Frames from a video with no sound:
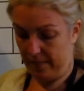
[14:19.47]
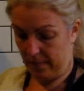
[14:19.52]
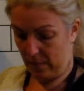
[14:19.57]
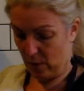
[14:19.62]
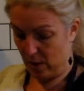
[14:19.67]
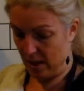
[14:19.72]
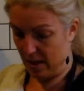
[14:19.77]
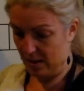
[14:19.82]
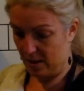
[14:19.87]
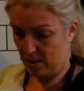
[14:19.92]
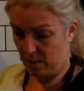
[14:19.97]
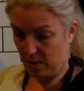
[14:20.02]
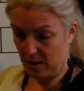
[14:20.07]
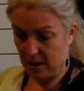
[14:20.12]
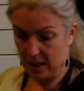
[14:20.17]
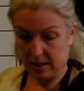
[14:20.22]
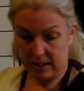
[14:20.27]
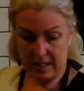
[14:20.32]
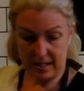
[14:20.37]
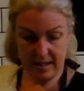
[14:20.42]
Okay, so we're
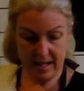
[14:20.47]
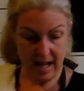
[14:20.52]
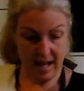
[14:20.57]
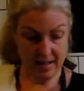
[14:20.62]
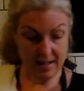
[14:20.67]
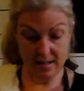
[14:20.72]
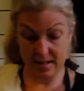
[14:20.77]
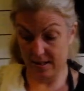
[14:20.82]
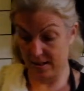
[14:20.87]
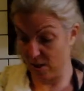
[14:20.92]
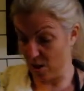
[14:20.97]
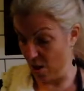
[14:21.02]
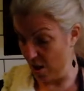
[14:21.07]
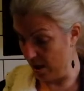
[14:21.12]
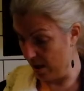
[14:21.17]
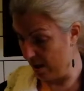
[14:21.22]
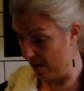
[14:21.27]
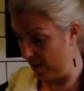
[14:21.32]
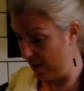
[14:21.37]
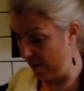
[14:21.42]
gonna let that
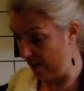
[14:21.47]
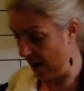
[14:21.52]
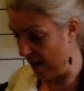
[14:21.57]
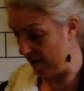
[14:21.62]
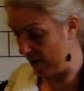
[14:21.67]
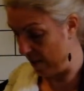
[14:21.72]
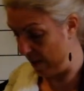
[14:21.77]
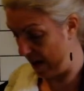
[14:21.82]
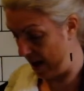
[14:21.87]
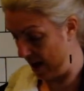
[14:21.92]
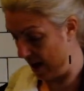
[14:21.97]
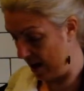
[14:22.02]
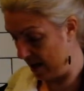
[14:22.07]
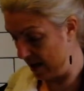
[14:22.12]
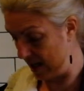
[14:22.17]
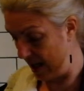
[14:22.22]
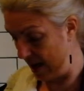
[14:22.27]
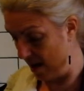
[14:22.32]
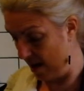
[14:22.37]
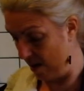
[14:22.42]
cook. We've got the pan
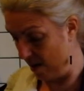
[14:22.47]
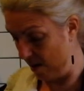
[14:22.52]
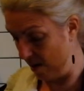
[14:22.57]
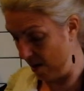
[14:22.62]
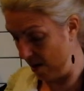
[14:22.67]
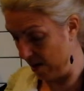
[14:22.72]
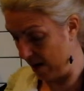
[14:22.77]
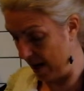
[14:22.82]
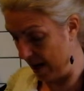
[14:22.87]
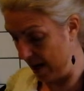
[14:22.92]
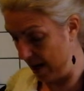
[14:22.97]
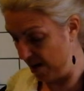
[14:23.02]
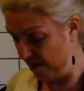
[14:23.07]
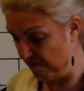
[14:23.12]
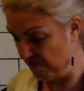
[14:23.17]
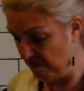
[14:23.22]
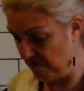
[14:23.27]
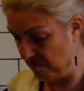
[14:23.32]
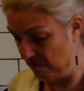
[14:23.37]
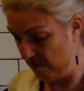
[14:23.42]
down on
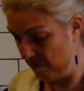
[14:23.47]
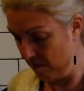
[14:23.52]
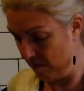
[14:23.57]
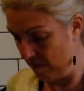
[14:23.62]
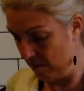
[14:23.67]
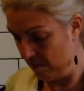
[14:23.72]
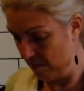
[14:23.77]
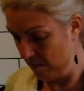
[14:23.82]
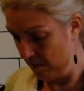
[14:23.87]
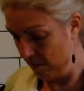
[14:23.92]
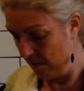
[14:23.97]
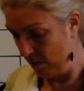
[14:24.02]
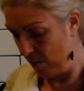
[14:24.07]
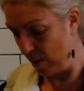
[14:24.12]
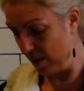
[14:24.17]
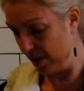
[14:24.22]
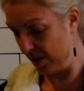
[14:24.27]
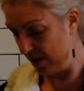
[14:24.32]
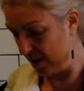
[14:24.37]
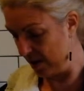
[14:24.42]

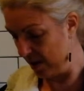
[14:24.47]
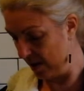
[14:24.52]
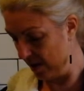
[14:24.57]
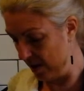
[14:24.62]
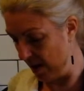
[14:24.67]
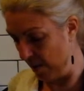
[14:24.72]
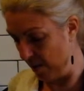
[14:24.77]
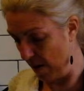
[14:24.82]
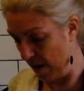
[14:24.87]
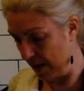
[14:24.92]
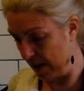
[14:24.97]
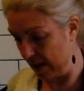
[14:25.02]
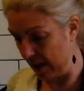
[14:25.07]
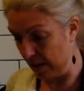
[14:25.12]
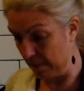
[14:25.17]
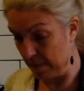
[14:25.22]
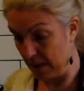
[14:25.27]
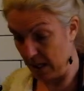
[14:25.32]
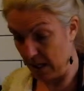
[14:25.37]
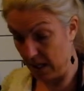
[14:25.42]
this is probably like
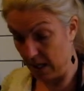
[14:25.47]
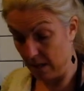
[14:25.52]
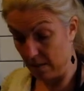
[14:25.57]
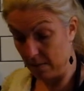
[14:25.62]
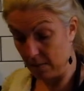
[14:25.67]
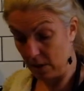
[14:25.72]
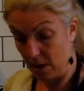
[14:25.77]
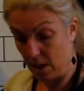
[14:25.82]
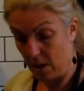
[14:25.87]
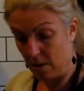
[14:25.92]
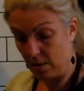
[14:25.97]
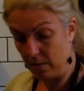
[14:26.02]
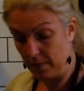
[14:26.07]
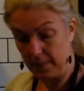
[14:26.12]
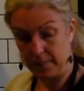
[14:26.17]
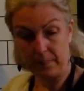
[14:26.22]
a medium-low.